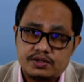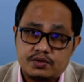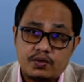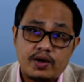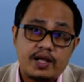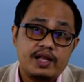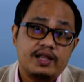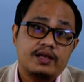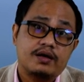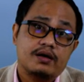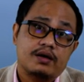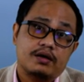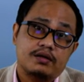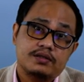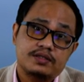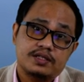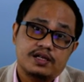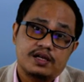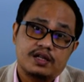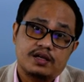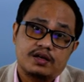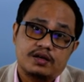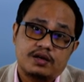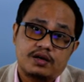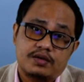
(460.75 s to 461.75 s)
while
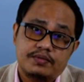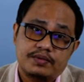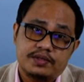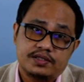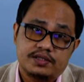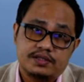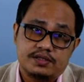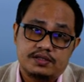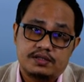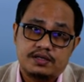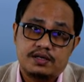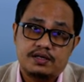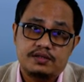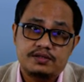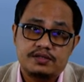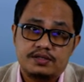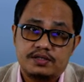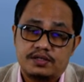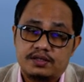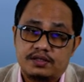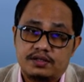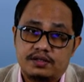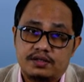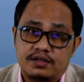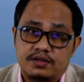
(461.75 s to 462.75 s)
ecological economics is
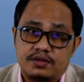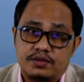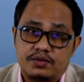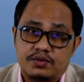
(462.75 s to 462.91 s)
concerned